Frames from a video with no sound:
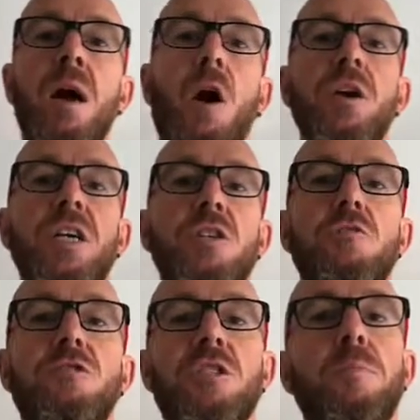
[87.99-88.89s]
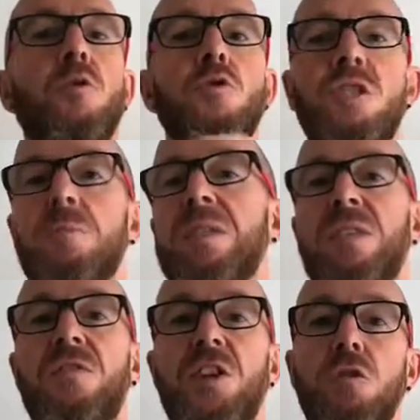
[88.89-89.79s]
I can do
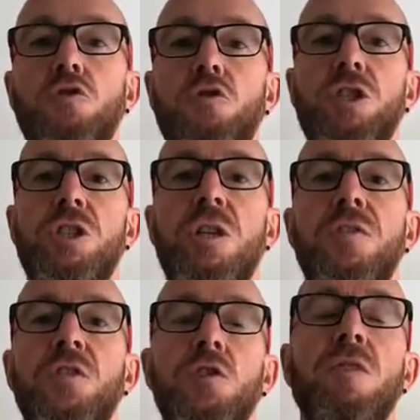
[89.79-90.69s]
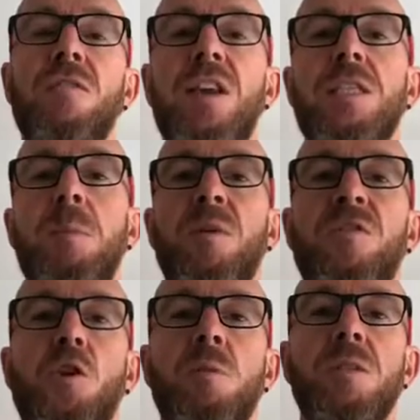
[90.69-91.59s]
sports-specific nutrition for your athletic
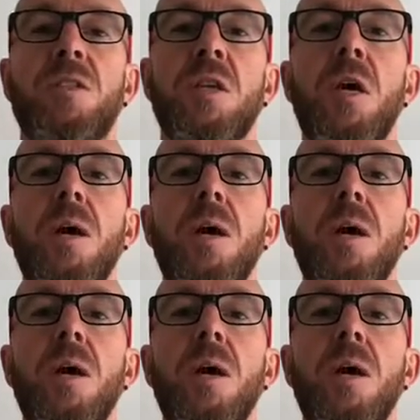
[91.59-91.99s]
performance.